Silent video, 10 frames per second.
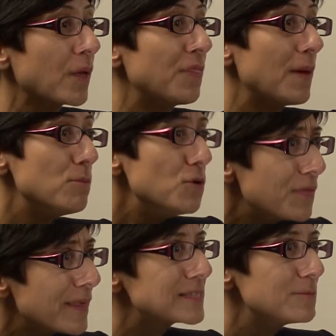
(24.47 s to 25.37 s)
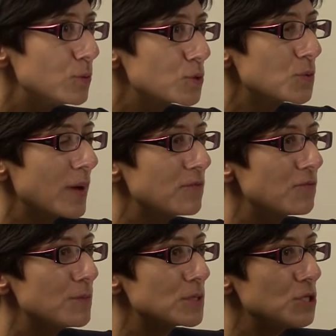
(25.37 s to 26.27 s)
They're moving their support away
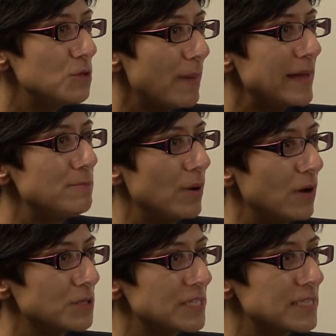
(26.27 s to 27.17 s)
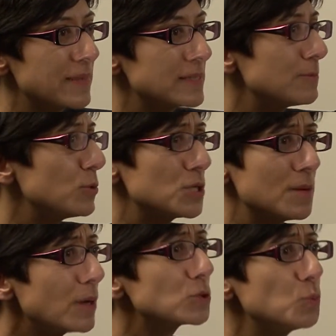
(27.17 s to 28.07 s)
from the two main parties and they're supporting a
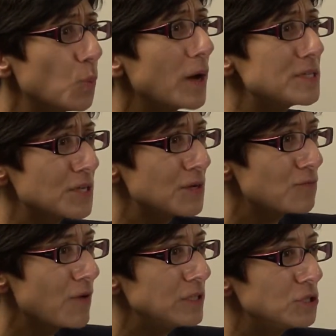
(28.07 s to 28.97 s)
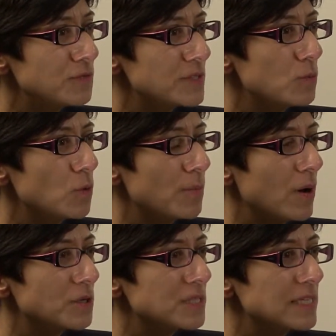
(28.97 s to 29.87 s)
much wider range of smaller
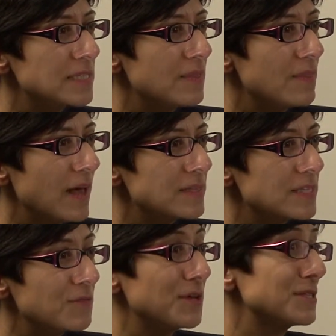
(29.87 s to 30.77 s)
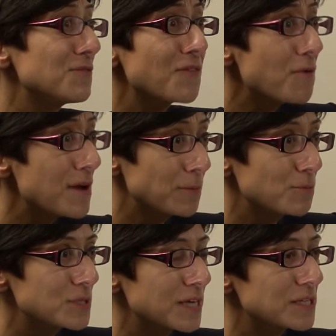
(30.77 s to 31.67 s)
parties, and that's giving us a very
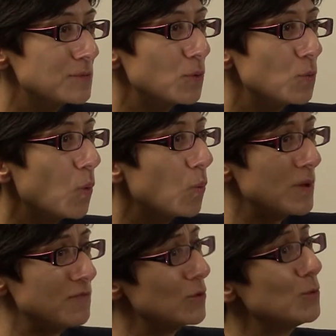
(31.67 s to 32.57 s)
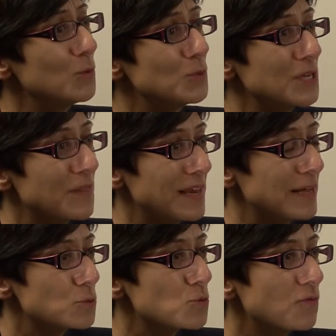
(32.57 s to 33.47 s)
unpredictable, what we've called at the
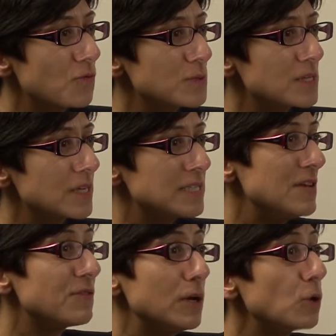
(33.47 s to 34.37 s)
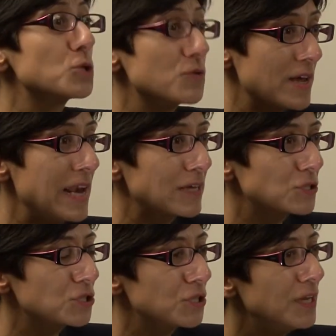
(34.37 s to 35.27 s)
Electoral Reform Society, even a lottery
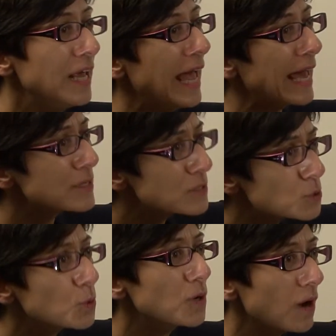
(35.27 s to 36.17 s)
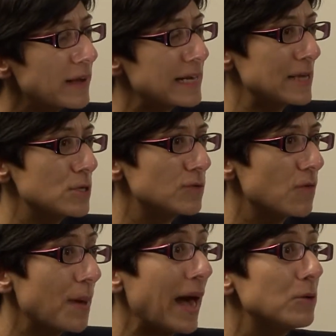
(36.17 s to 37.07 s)
election, and a strong likelihood of
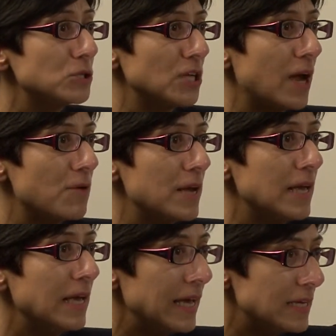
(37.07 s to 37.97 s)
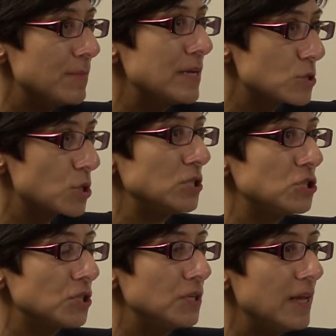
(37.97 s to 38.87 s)
a power-sharing
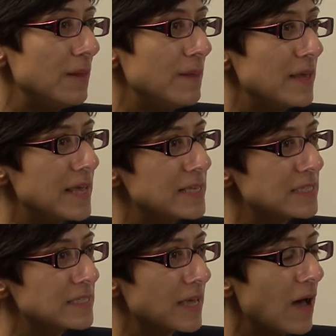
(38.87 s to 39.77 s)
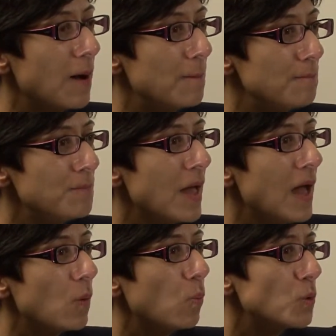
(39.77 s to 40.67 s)
administration in the years to come.
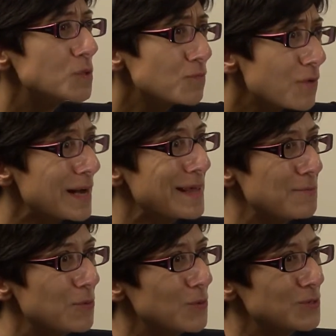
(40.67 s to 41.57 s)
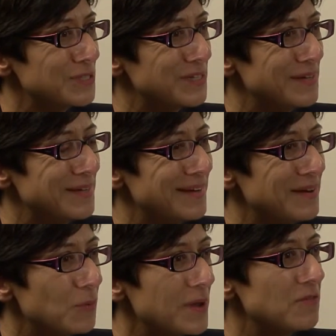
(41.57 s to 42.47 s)
What's really
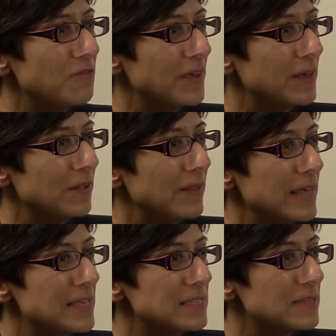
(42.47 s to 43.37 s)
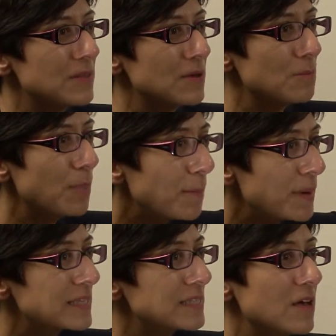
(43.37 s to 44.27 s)
important, we feel, is that
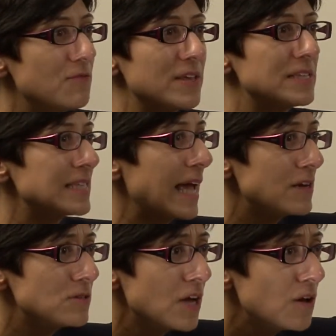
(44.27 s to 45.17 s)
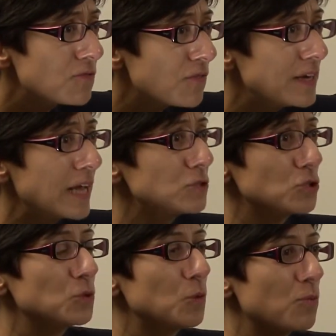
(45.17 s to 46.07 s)
public service and
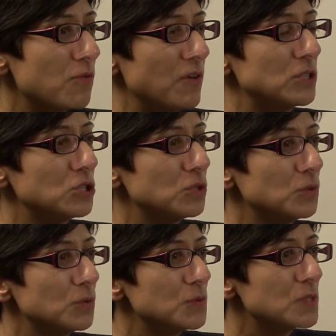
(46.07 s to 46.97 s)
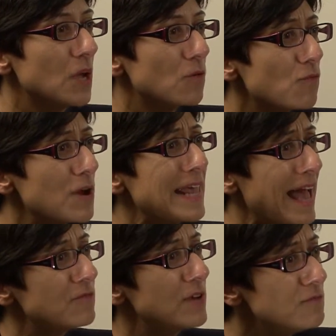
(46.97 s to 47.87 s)
financial professionals really
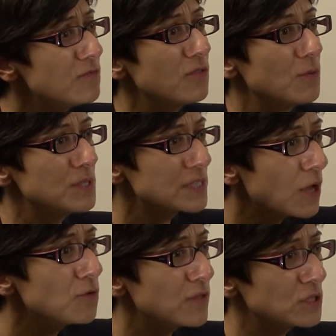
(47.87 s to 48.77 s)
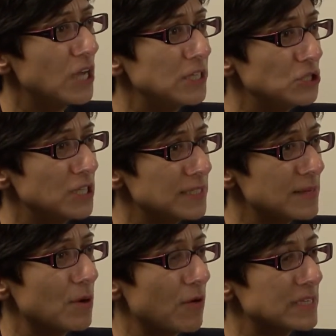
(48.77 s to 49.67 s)
have an influence over the changing
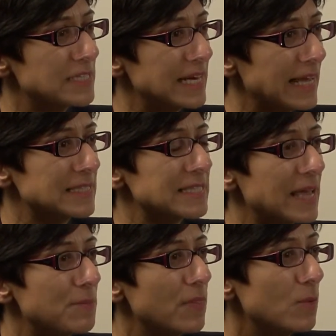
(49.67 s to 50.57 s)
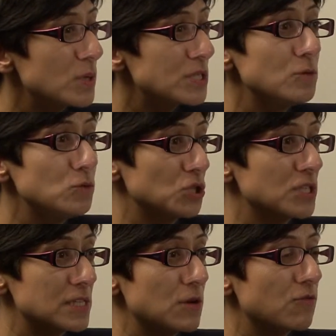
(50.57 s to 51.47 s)
democratic landscape, and that we don't
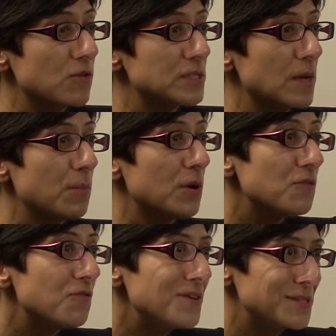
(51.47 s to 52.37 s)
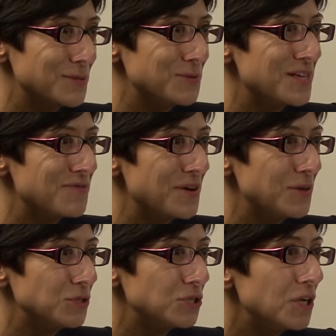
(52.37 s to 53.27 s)
just look, for example, at fiscal
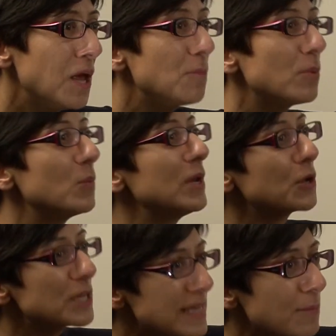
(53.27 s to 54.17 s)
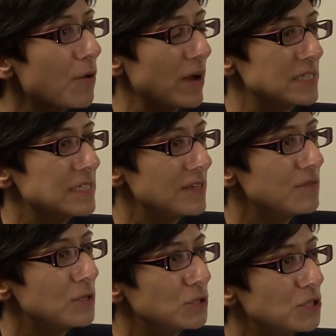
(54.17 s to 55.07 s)
devolution, but we look at democratic
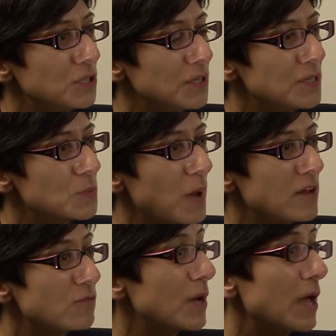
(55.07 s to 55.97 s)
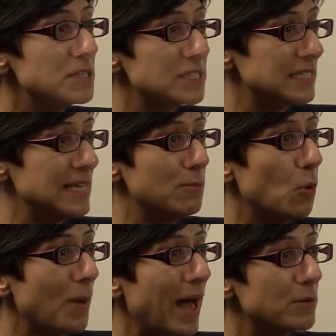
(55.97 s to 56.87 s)
devolution as well. If we're going to see
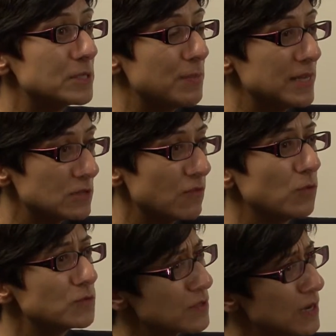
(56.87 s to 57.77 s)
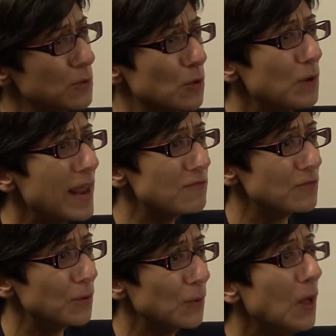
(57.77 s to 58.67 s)
more powers being devolved to the local
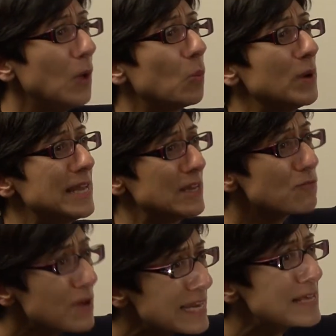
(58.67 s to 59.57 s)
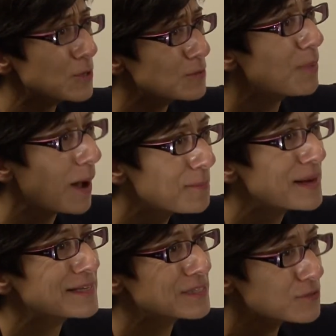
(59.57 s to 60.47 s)
level, we need really good
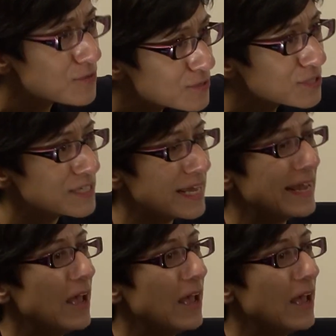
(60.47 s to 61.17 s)
public scrutiny